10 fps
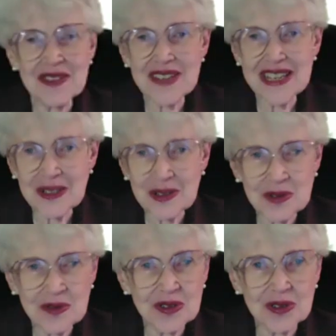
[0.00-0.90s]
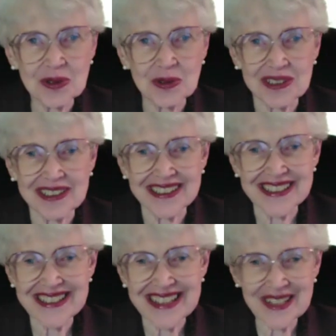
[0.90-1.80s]
thank you for doing
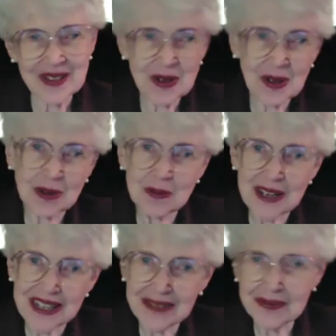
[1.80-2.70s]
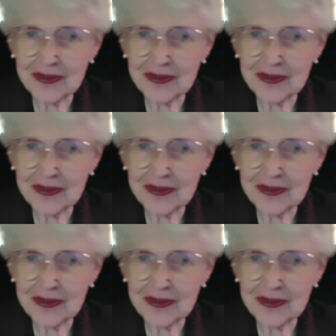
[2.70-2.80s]
this, and goodbye.